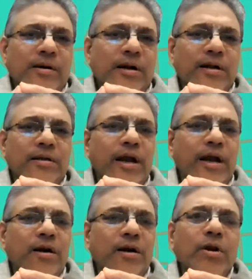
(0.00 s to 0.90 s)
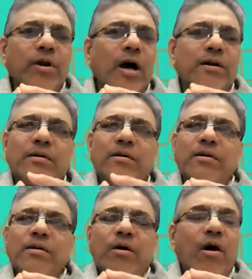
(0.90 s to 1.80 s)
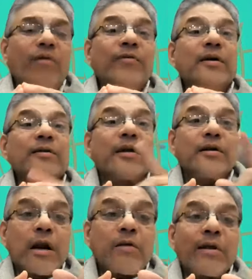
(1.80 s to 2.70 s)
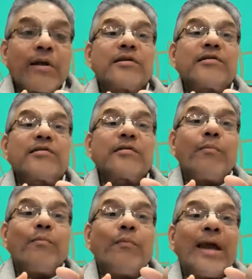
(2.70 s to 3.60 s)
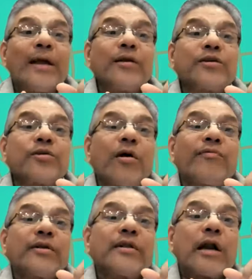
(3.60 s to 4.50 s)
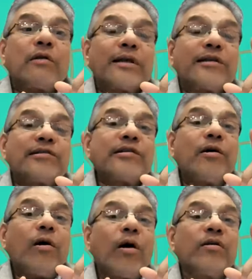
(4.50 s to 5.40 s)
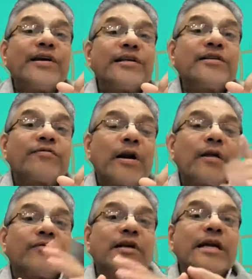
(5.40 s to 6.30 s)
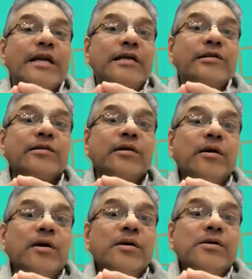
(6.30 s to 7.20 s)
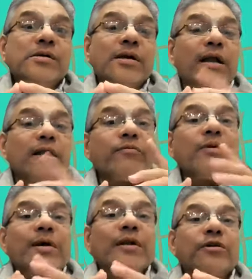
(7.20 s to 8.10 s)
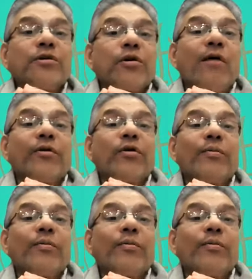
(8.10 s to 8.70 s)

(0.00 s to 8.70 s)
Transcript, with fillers: Uh, they do not offer the dandvats. The males should offer dandvats always in front of the deities. And the women should offer